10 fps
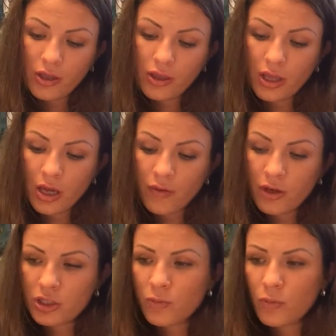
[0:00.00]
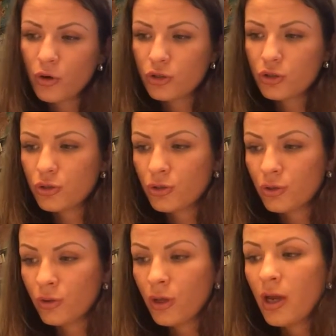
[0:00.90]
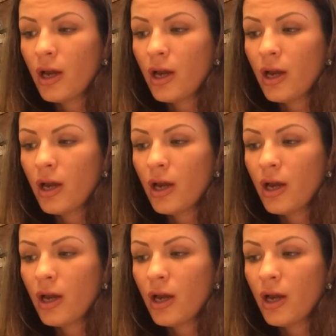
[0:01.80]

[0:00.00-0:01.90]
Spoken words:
never as more tool,